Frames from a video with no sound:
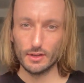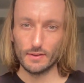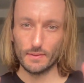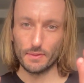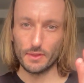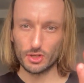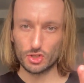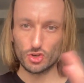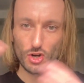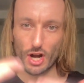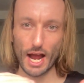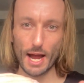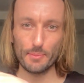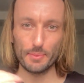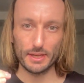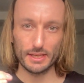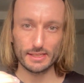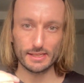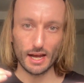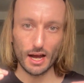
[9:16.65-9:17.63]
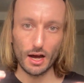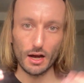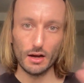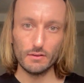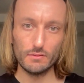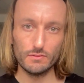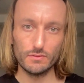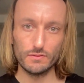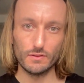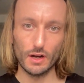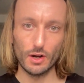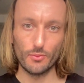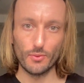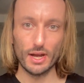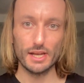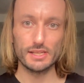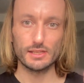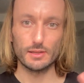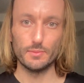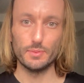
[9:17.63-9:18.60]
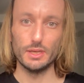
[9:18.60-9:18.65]
the trappings of a
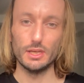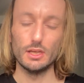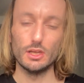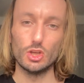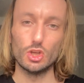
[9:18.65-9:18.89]
recipe,